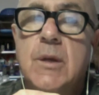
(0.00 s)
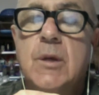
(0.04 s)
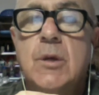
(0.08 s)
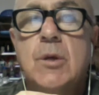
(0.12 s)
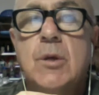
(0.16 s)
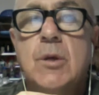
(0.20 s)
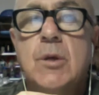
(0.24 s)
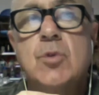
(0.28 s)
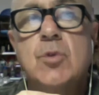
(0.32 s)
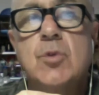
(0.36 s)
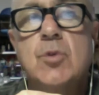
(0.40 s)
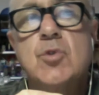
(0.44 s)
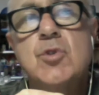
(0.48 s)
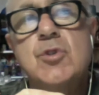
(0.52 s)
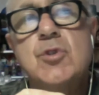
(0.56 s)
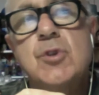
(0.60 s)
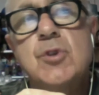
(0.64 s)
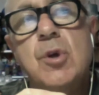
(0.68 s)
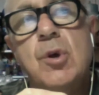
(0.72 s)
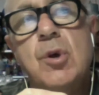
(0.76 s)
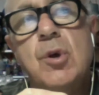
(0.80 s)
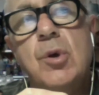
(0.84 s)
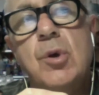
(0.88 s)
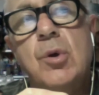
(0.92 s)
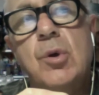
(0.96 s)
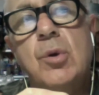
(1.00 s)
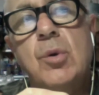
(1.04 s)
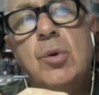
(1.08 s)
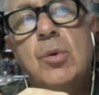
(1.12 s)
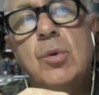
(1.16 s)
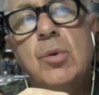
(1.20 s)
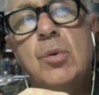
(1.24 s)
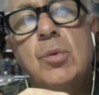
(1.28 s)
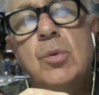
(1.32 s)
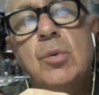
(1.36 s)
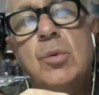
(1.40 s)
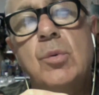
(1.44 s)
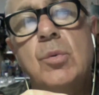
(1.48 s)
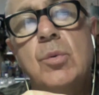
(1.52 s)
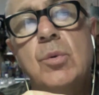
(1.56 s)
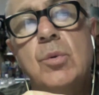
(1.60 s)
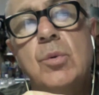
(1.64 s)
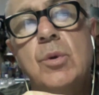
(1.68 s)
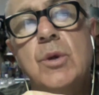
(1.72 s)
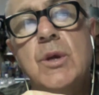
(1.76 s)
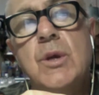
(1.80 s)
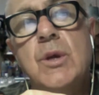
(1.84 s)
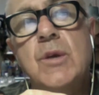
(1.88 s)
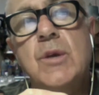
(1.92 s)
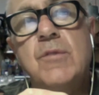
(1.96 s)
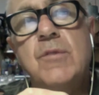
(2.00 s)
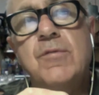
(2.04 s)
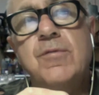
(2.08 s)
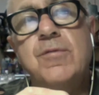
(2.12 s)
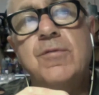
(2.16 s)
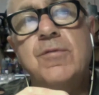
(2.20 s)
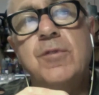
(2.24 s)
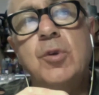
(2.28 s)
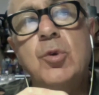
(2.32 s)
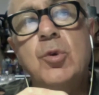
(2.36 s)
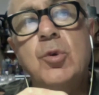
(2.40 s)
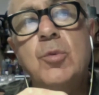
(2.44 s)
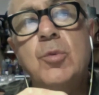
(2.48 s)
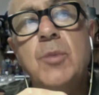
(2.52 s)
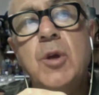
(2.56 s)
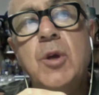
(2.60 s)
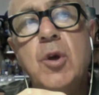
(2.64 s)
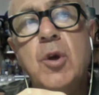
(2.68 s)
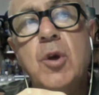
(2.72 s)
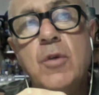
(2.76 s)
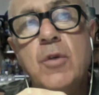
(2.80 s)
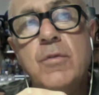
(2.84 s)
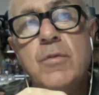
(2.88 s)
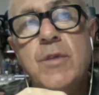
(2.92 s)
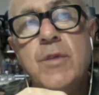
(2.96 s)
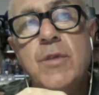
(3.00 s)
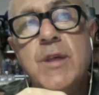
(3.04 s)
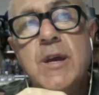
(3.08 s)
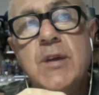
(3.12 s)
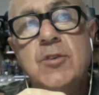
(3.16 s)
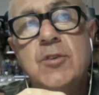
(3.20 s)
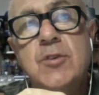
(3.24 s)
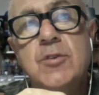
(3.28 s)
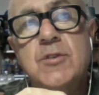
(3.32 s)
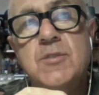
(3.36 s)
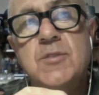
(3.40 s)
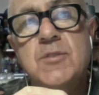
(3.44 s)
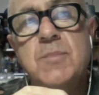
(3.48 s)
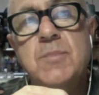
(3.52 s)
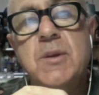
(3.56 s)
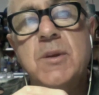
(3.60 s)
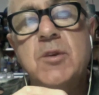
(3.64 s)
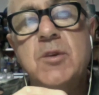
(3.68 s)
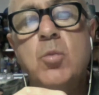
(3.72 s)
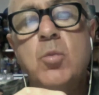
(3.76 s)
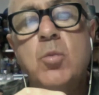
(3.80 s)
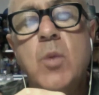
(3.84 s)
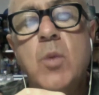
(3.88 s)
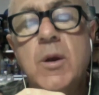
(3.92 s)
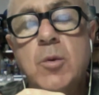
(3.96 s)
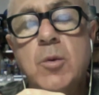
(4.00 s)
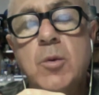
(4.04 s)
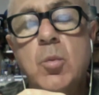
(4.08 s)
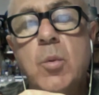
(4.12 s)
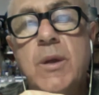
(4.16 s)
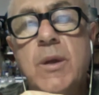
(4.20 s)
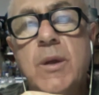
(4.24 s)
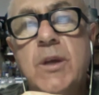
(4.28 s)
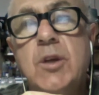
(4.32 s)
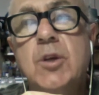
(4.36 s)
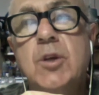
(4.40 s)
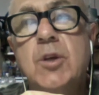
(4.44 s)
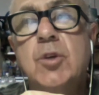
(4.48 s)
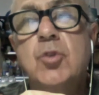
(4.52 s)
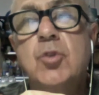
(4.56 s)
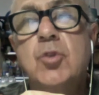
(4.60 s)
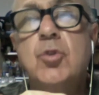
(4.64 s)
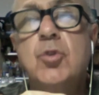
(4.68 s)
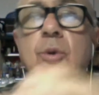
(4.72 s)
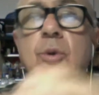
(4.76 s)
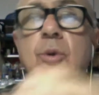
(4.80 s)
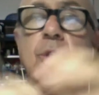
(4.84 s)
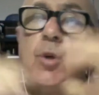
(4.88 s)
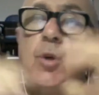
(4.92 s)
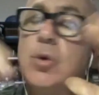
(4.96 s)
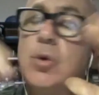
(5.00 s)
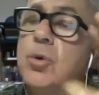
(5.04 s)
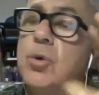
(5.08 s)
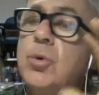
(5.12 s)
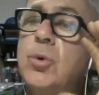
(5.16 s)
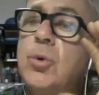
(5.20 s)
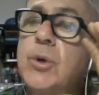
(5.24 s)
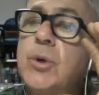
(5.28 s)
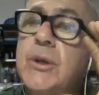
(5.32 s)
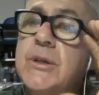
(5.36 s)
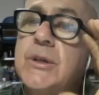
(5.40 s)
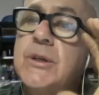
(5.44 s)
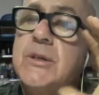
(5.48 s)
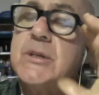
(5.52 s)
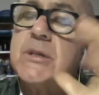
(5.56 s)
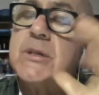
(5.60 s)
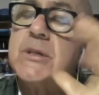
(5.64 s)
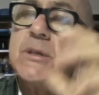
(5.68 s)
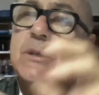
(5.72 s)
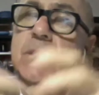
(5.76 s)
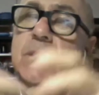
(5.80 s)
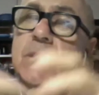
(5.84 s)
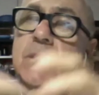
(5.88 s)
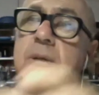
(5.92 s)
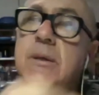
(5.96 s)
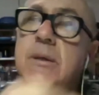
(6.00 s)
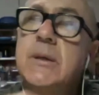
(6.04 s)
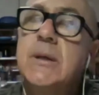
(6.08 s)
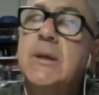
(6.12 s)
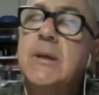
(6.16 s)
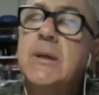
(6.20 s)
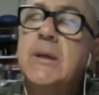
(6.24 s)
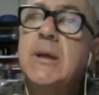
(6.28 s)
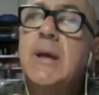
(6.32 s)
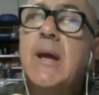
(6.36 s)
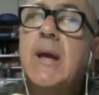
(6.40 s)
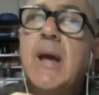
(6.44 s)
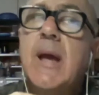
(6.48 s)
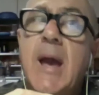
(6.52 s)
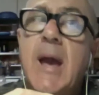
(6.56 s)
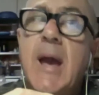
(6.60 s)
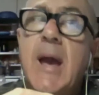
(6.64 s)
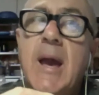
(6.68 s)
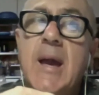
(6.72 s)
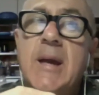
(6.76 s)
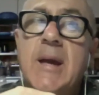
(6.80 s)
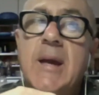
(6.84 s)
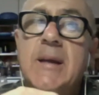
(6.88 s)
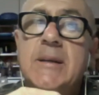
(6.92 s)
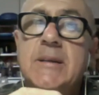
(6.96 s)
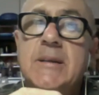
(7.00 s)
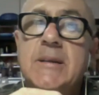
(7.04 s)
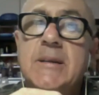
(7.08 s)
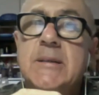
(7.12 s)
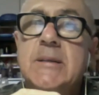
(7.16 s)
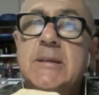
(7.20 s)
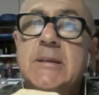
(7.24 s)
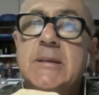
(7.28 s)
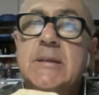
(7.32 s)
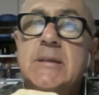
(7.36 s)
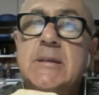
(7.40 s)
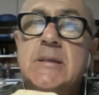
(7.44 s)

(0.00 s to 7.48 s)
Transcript: So he flew me over there to spend 1 week doing an audit, and